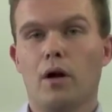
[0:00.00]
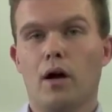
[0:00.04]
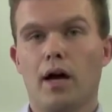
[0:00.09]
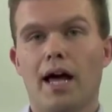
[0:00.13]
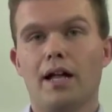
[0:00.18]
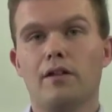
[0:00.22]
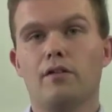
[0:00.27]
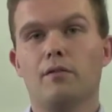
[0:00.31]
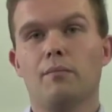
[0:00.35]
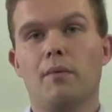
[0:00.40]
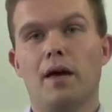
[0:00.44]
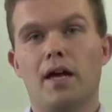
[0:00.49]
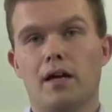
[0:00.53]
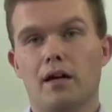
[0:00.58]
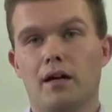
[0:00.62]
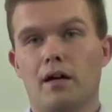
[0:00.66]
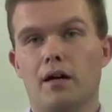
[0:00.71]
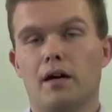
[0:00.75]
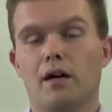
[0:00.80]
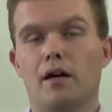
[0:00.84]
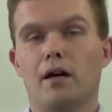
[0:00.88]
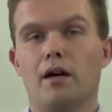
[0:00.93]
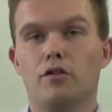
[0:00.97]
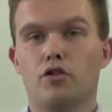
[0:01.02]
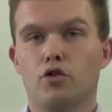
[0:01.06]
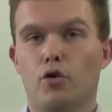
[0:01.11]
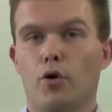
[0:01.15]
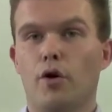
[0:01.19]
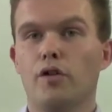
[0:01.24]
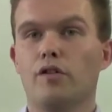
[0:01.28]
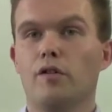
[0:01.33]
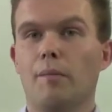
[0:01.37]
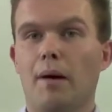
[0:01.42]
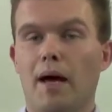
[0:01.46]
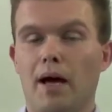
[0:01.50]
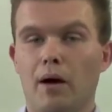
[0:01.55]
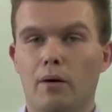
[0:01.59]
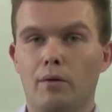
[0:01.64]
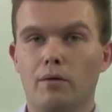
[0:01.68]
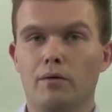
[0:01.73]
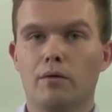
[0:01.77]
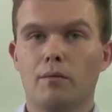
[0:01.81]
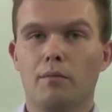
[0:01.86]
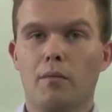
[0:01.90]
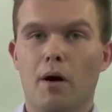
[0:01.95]
I had to make a choice
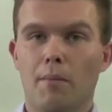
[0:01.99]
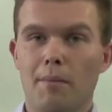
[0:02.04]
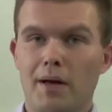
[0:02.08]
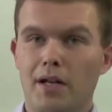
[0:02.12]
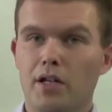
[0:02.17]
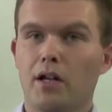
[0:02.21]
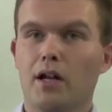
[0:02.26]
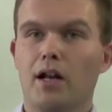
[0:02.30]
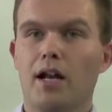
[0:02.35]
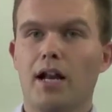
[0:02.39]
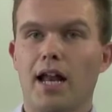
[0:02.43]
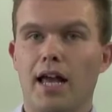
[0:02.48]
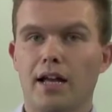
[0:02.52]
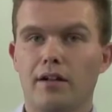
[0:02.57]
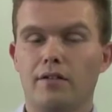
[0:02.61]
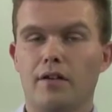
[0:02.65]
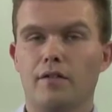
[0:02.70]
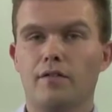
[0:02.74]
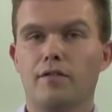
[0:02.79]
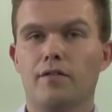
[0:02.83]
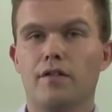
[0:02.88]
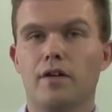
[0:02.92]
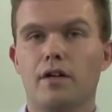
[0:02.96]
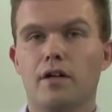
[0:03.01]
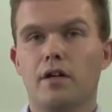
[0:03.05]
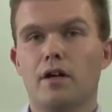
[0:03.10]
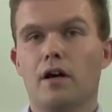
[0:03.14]
about my medical elective.